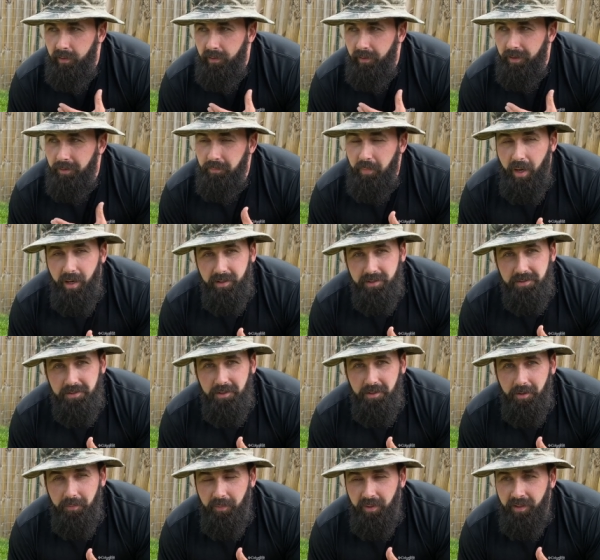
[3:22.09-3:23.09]

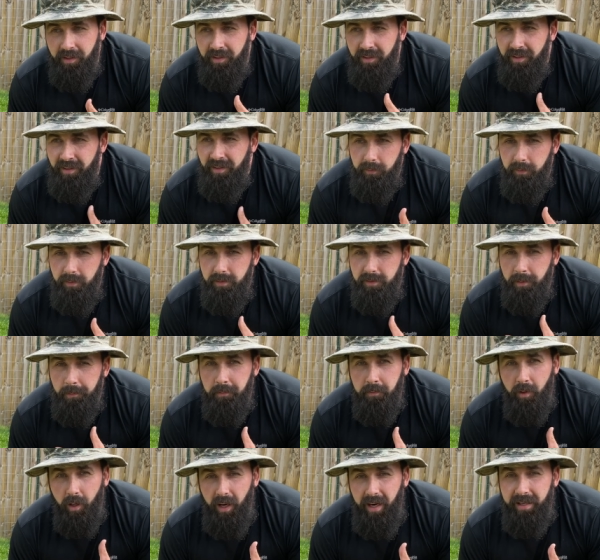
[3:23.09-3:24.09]
unboxing them and some
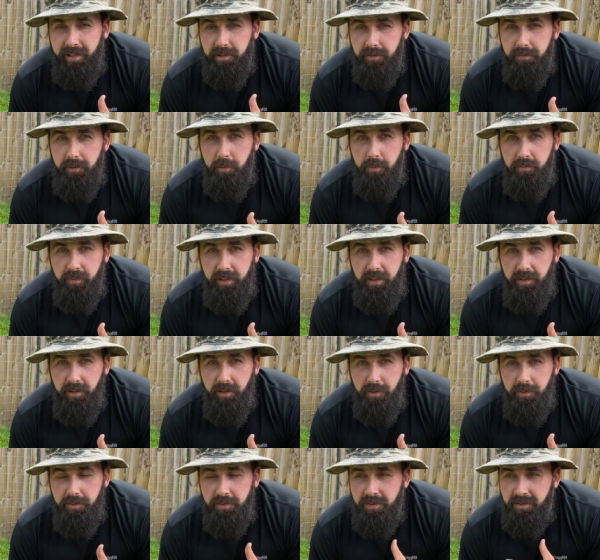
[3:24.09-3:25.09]
of our highest viewed
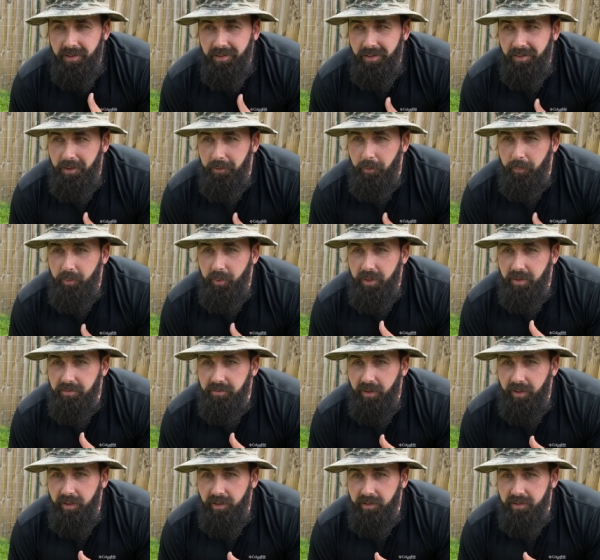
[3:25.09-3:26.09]
videos. Uh, they were pretty
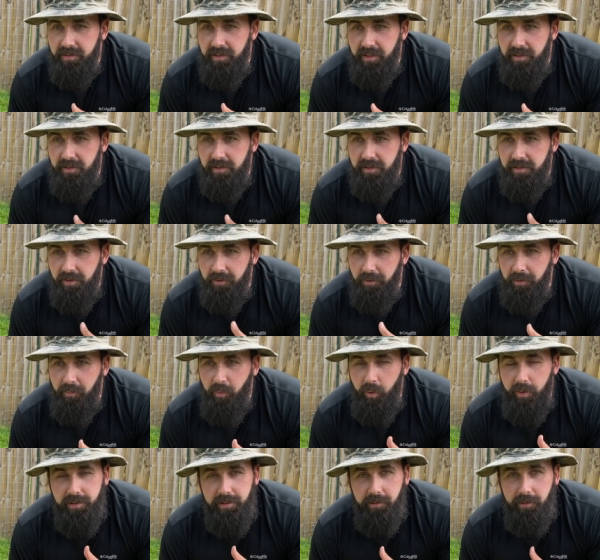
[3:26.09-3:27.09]
funny because I just turned the
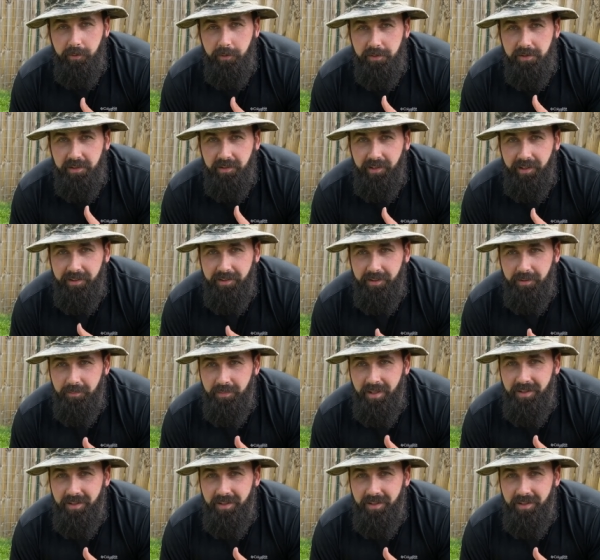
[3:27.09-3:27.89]
boys loose and let them